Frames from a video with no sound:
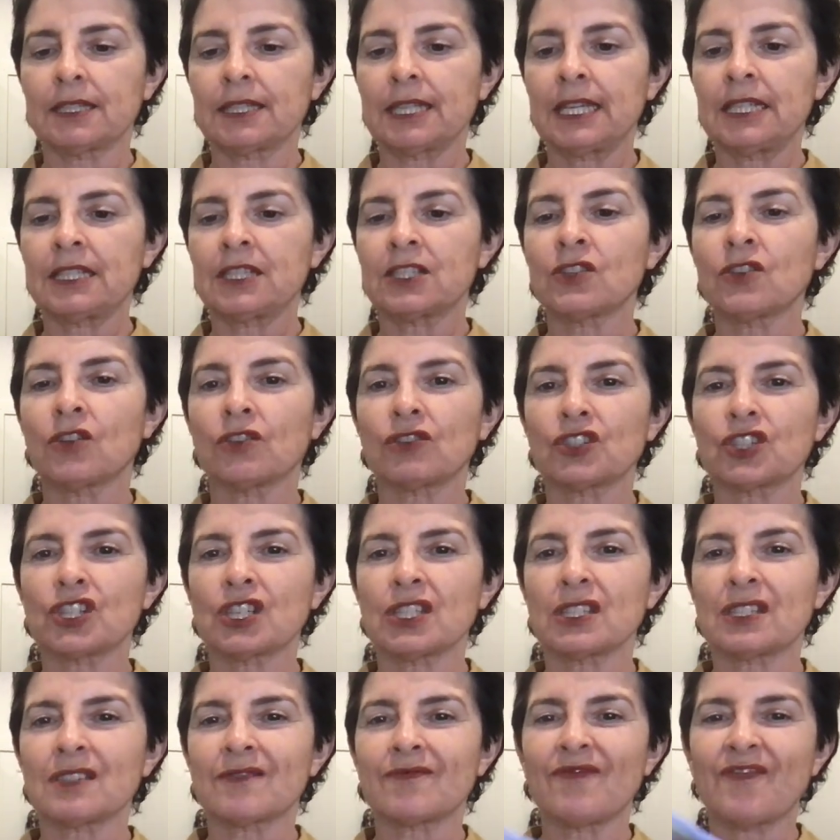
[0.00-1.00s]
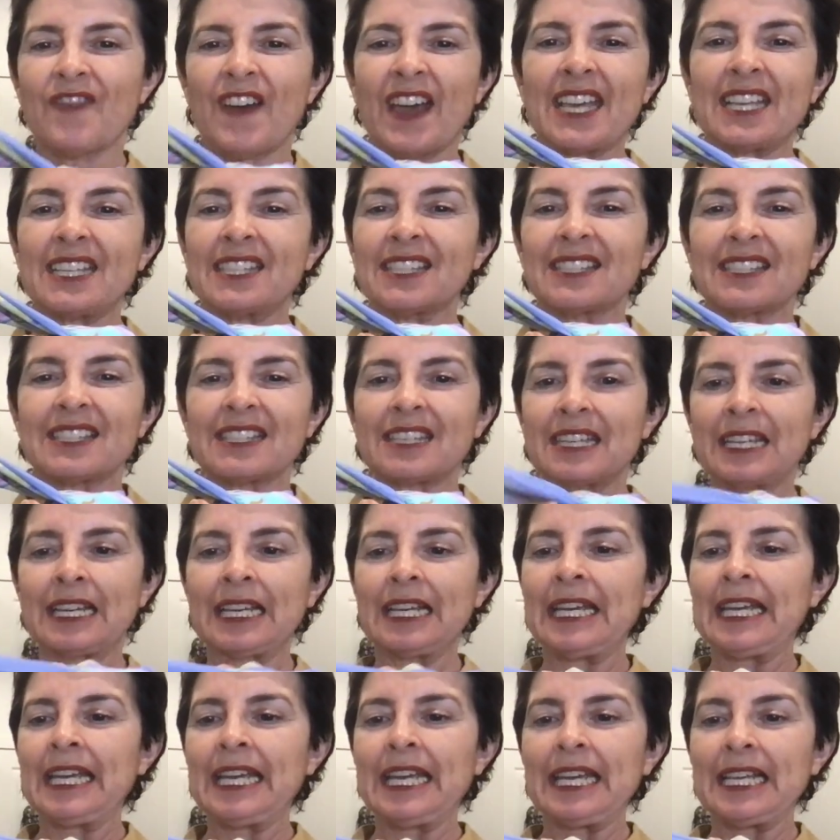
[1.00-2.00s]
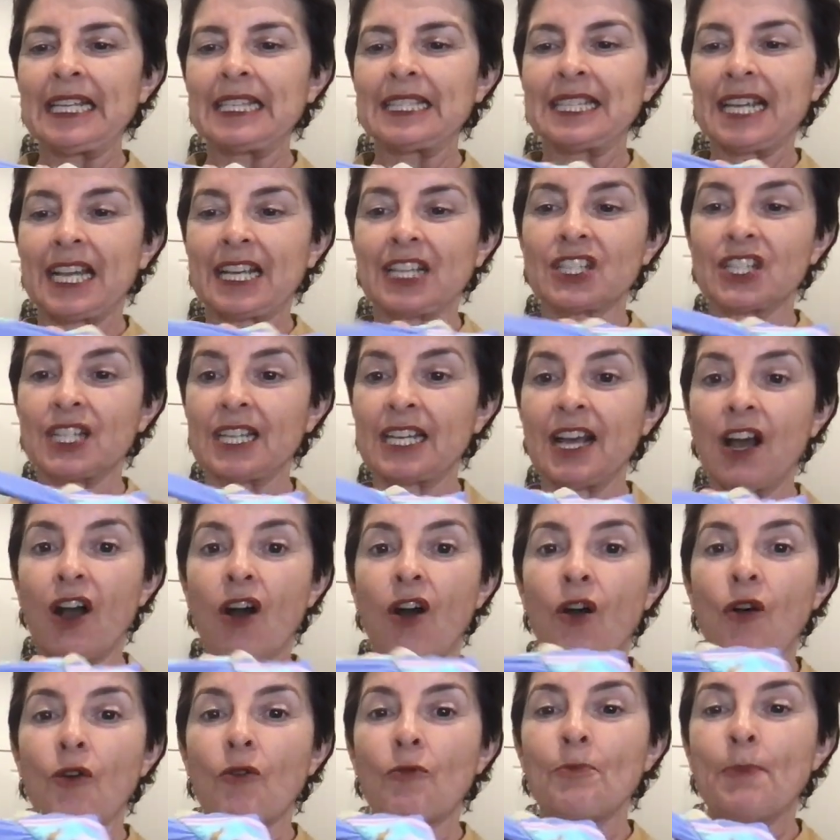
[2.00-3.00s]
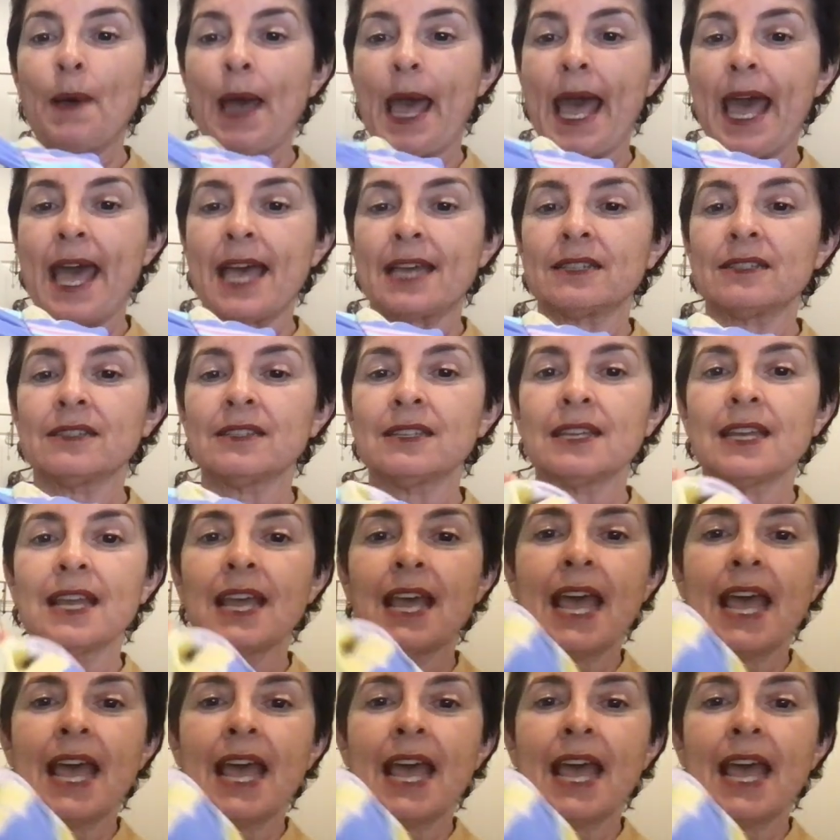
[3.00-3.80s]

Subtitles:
it's not just faced. It's actually a whole band,